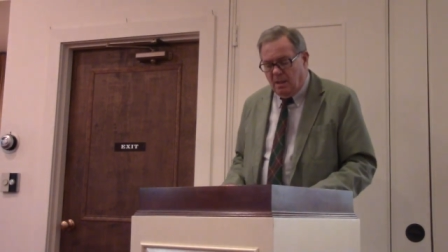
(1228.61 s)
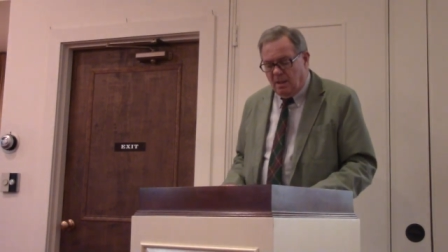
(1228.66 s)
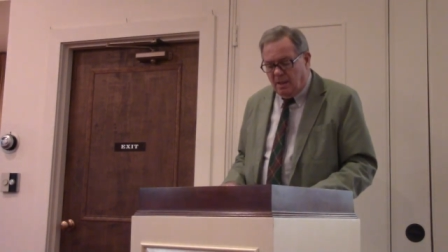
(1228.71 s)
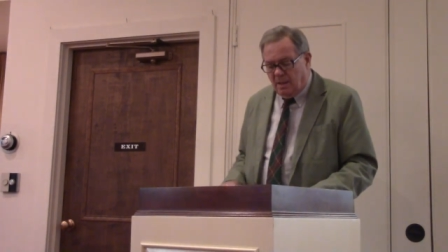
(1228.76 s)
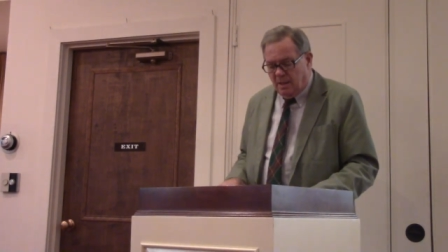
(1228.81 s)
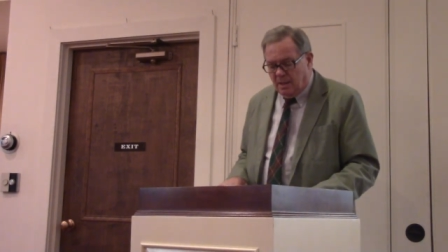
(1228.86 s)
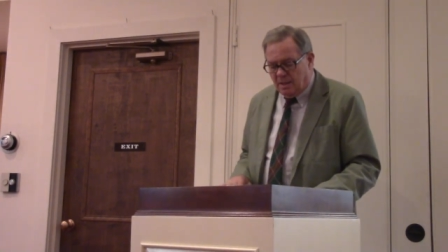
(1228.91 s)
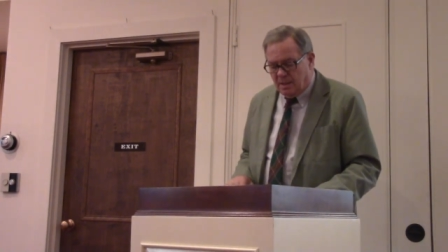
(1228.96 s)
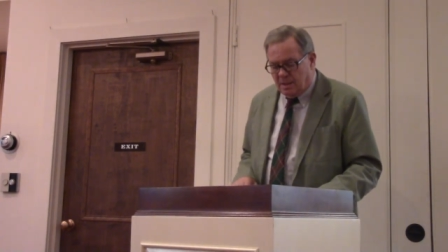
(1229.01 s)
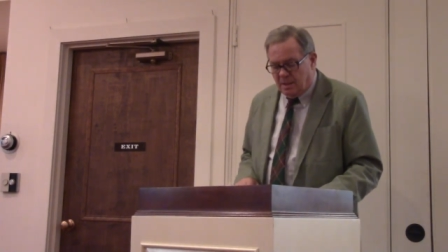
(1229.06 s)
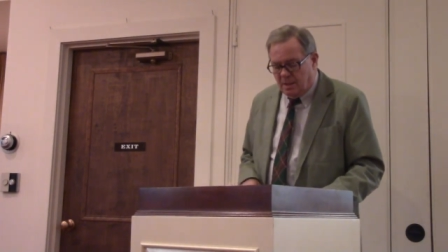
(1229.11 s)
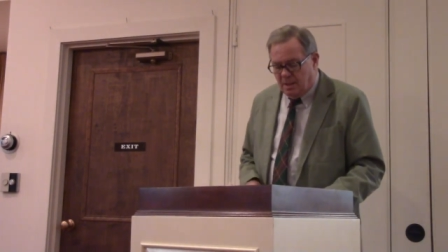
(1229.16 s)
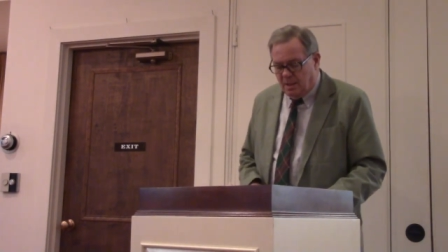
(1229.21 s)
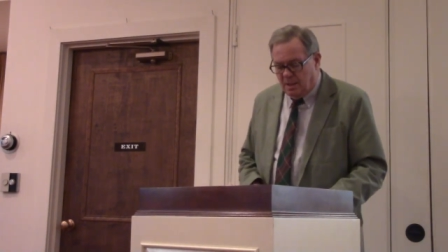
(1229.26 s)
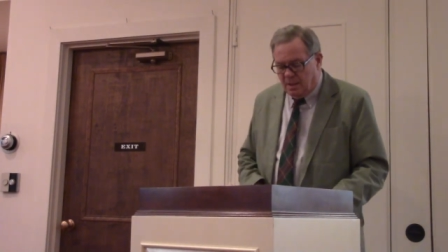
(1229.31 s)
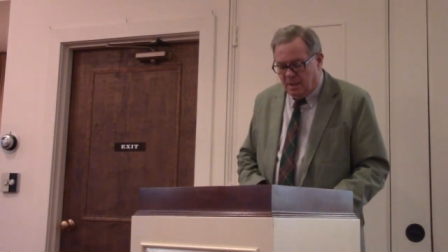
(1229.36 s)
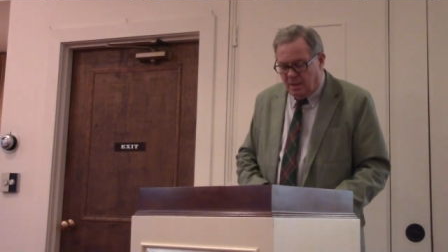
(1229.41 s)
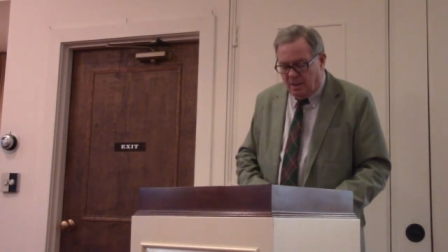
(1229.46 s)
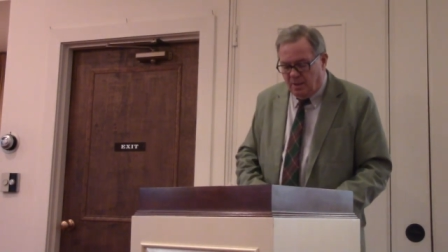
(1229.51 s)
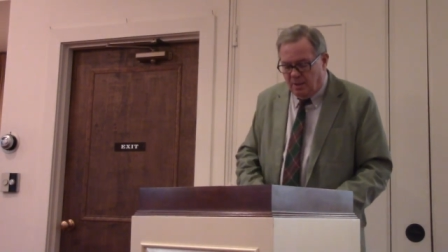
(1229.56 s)
This
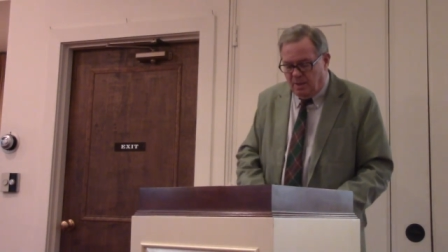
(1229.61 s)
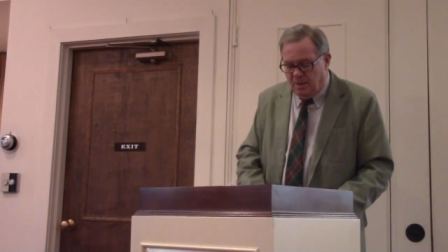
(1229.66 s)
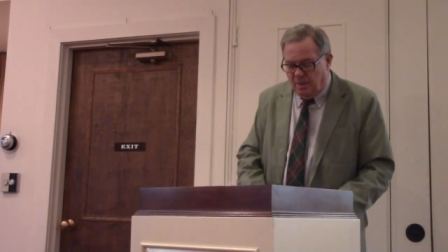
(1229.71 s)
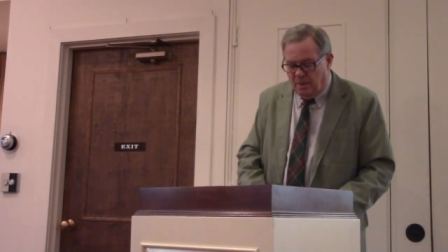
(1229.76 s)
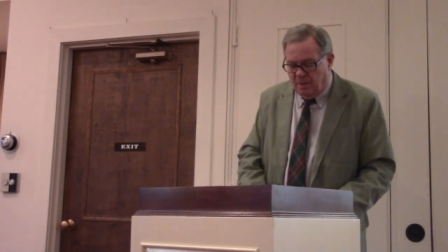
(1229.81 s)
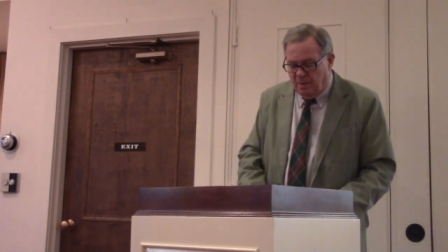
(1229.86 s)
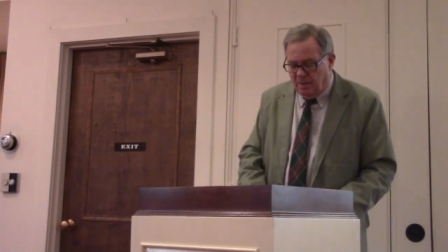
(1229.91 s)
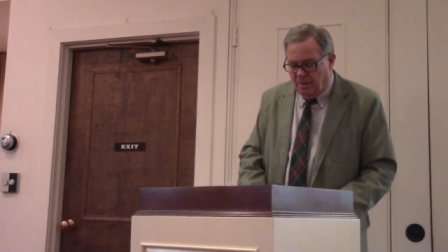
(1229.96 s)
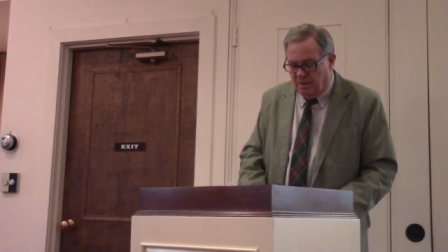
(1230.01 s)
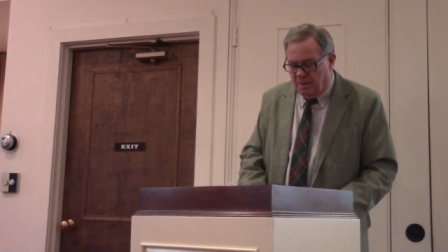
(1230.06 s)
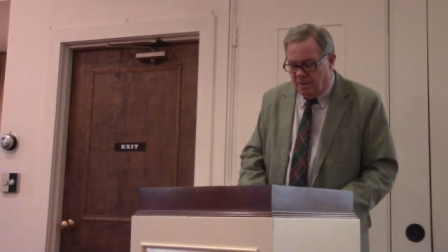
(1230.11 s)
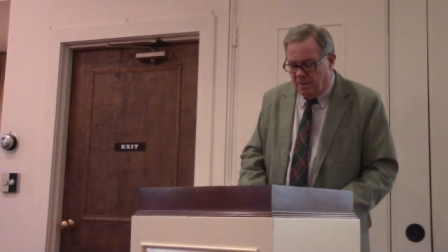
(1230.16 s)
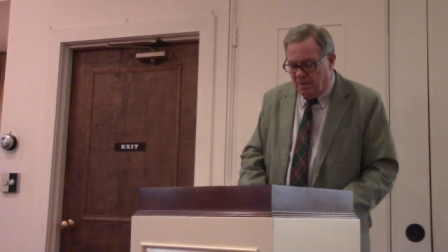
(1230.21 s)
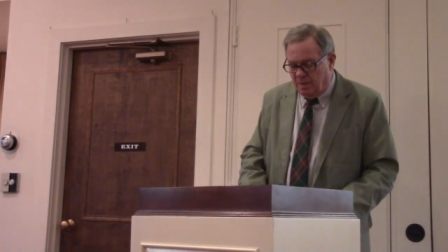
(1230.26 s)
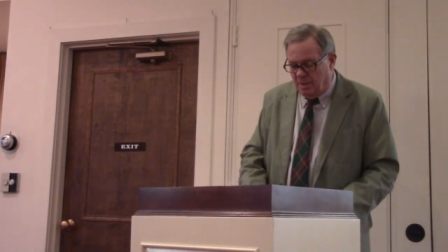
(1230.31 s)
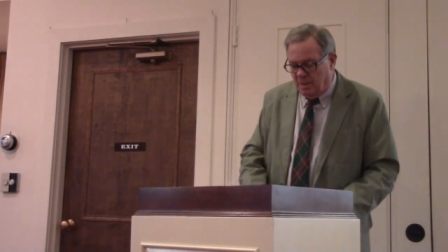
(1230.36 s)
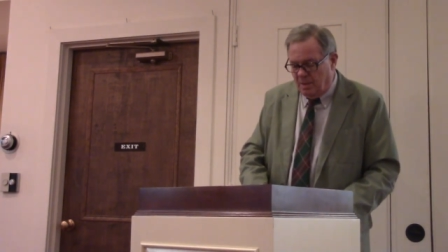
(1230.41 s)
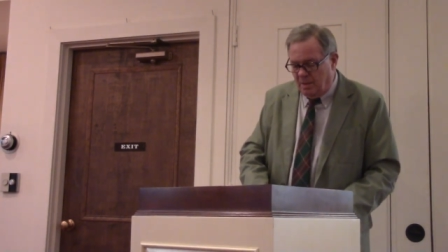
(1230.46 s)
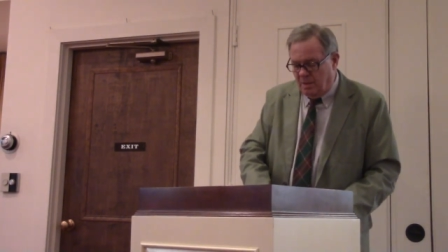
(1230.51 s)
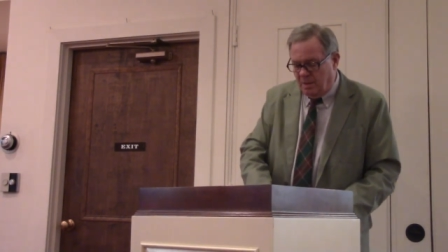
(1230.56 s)
is the good
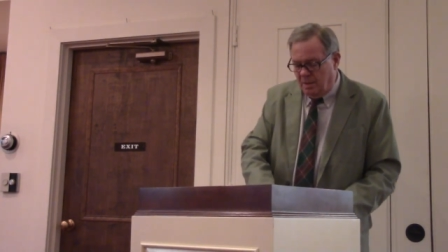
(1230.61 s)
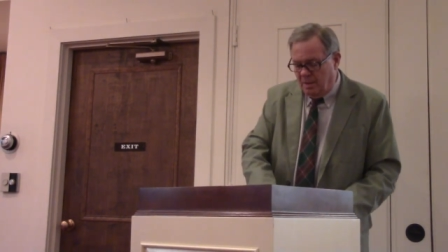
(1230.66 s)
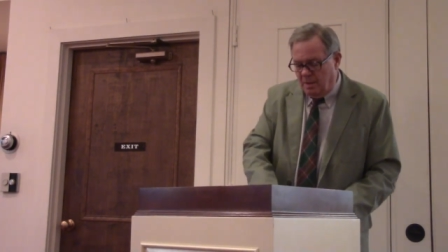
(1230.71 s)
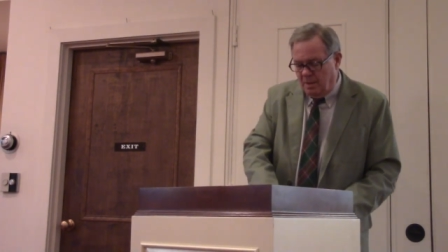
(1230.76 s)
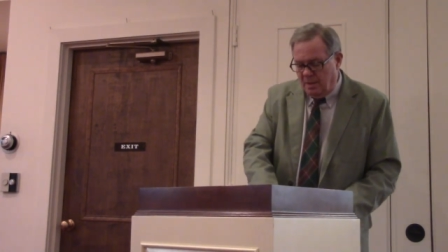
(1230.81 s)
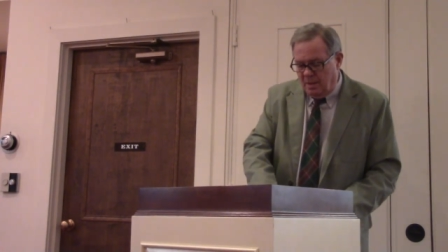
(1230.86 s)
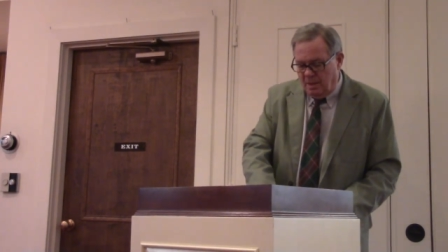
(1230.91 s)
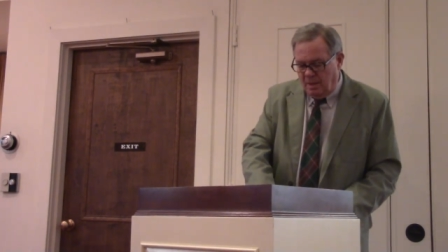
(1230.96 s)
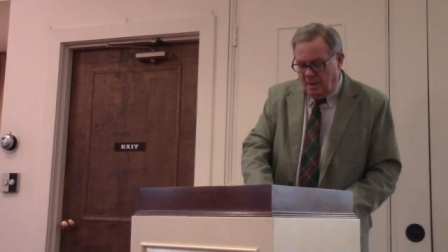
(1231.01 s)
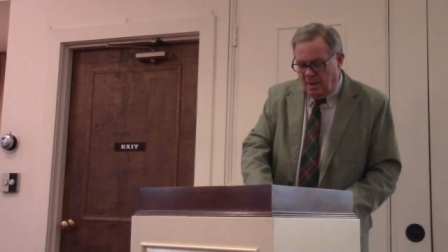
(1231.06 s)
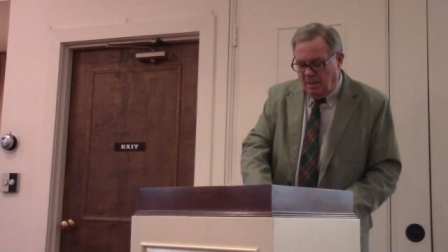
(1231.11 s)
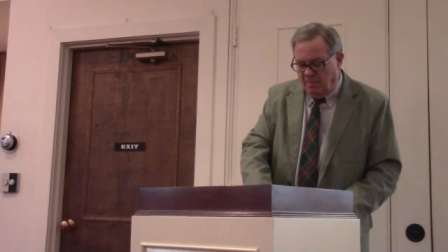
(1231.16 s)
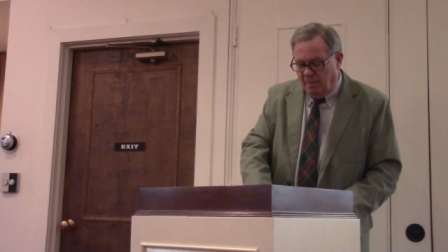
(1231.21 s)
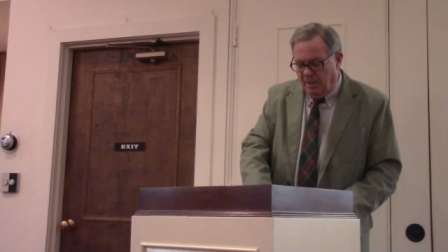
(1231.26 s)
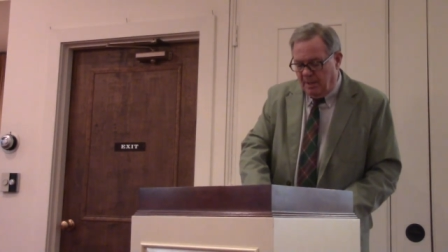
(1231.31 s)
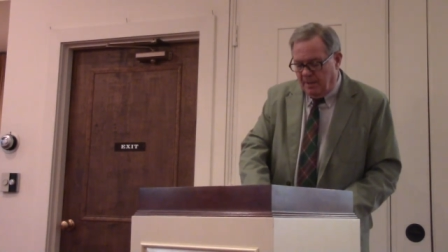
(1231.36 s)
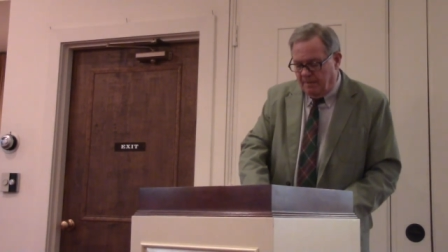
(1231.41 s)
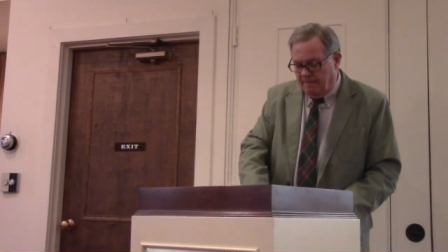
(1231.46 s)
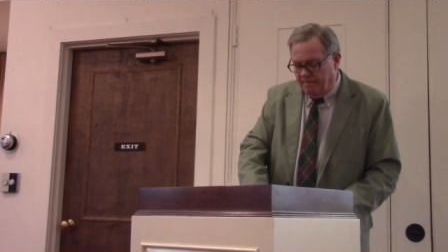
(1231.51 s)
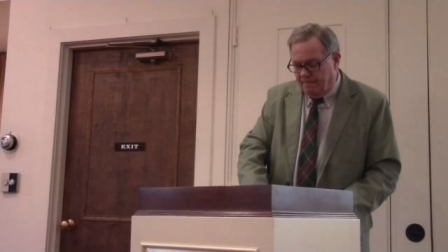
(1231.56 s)
news.
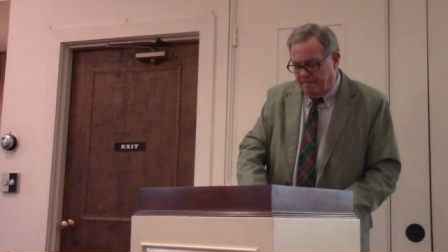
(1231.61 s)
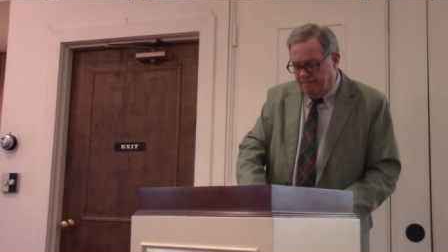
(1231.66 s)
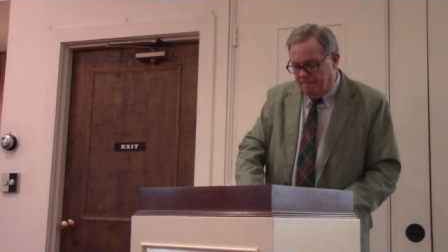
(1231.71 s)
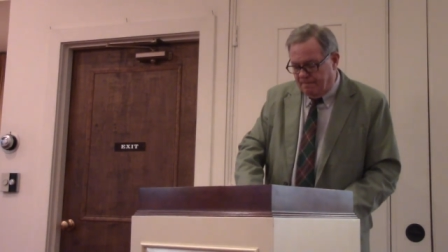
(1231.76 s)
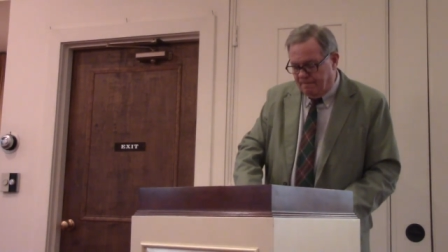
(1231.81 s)
Amen.